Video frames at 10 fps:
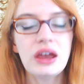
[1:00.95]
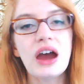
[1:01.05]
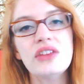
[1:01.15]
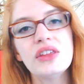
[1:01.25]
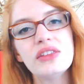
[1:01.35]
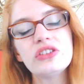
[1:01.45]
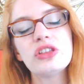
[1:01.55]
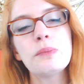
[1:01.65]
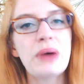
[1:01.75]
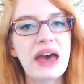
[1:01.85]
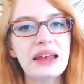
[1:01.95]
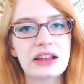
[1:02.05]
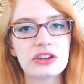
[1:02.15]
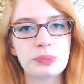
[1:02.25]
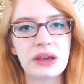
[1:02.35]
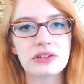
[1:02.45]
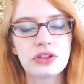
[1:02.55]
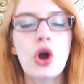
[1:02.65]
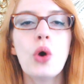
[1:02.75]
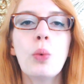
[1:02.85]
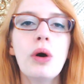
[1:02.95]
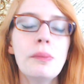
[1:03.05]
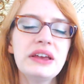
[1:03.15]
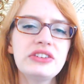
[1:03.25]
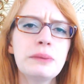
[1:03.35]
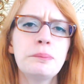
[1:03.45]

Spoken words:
And then there's the pet aspect. What makes it